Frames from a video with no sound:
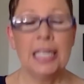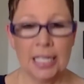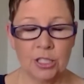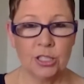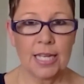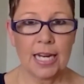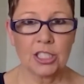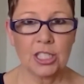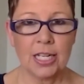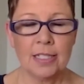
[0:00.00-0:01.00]

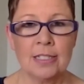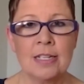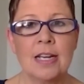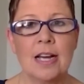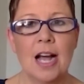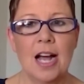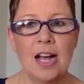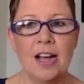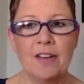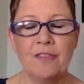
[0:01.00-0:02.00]
intersection
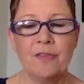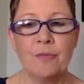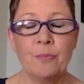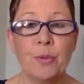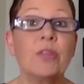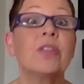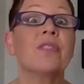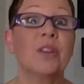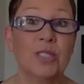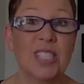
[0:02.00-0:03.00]
of both of
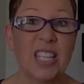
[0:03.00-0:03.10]
those